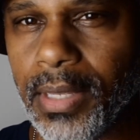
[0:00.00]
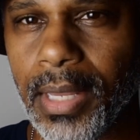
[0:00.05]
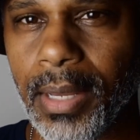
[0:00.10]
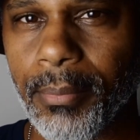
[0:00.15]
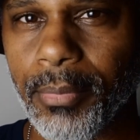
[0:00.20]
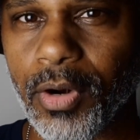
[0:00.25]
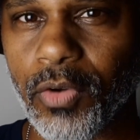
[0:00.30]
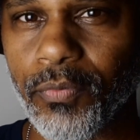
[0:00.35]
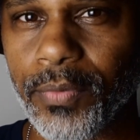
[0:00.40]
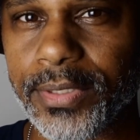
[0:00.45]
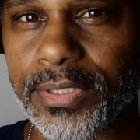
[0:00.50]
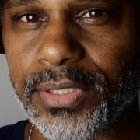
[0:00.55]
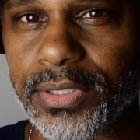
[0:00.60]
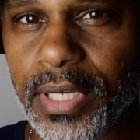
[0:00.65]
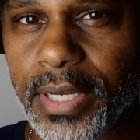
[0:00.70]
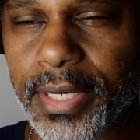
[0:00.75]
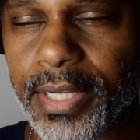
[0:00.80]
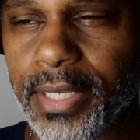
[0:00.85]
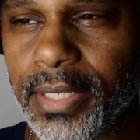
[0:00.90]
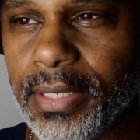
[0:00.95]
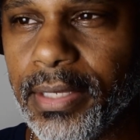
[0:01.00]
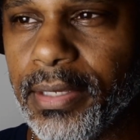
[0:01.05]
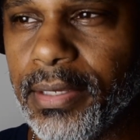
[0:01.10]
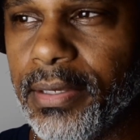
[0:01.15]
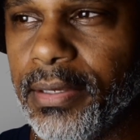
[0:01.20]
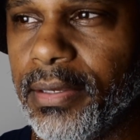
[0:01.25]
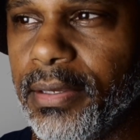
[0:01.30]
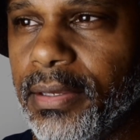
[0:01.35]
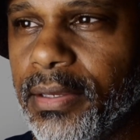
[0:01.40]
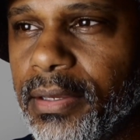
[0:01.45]
But if we study,
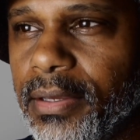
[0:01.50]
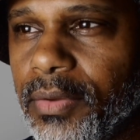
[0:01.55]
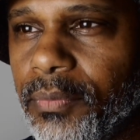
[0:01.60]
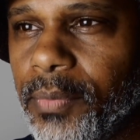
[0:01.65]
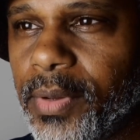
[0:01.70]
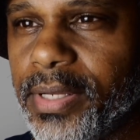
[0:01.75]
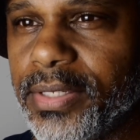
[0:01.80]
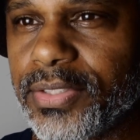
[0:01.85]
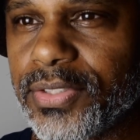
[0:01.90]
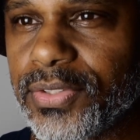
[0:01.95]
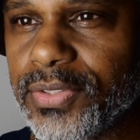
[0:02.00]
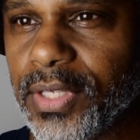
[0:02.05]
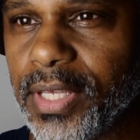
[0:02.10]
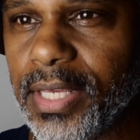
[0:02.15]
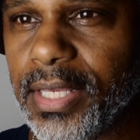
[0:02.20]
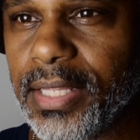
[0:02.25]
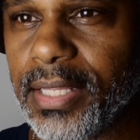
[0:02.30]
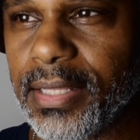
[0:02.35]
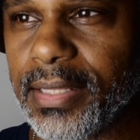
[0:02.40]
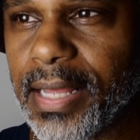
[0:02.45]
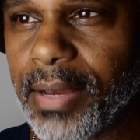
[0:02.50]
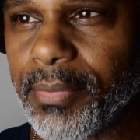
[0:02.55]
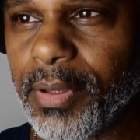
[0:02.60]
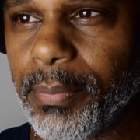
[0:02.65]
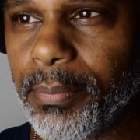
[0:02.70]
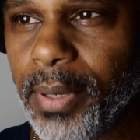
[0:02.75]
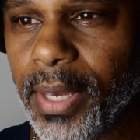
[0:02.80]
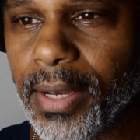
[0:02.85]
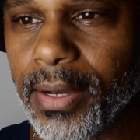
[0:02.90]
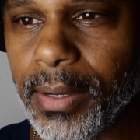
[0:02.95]
we can see that we
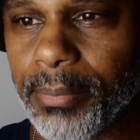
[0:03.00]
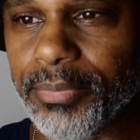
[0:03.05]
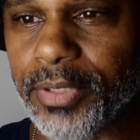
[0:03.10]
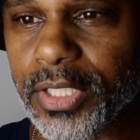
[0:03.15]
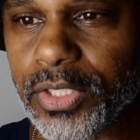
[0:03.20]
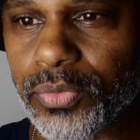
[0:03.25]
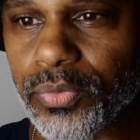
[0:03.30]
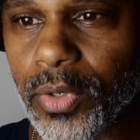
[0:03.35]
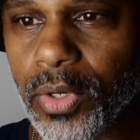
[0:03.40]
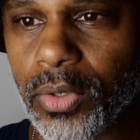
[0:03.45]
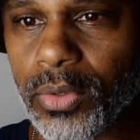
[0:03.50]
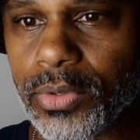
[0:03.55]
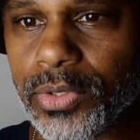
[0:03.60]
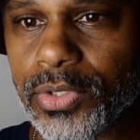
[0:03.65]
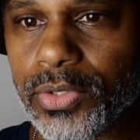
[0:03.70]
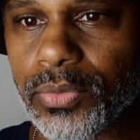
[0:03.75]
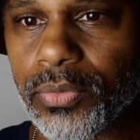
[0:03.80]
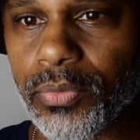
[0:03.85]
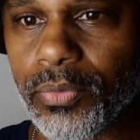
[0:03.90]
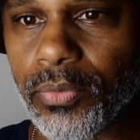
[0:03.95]
pick up these roles.